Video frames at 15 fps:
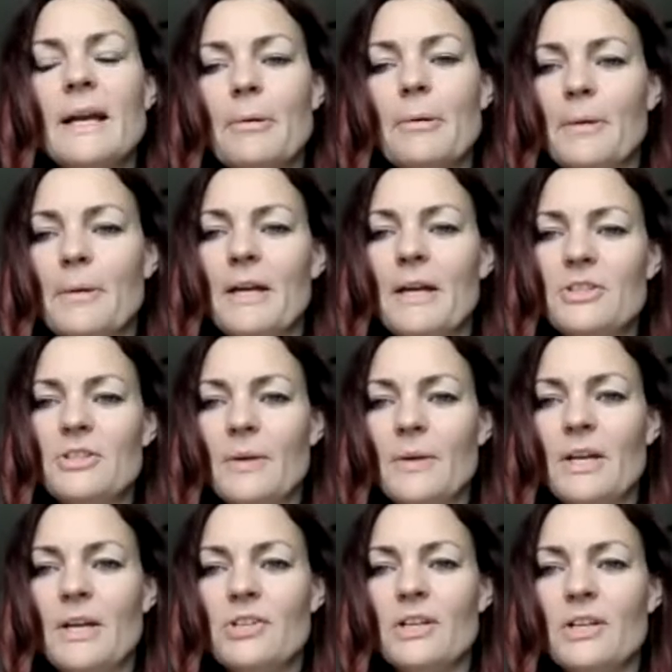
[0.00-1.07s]

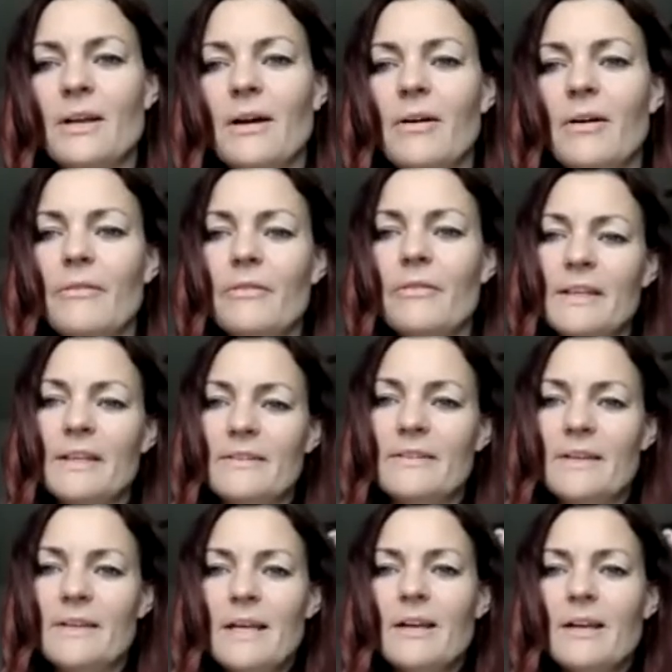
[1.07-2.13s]
perpetuation of
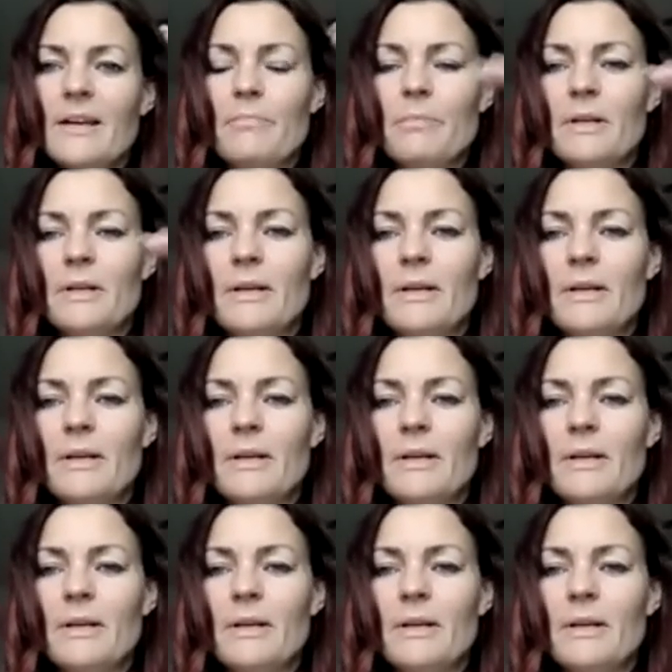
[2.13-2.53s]
this kind of,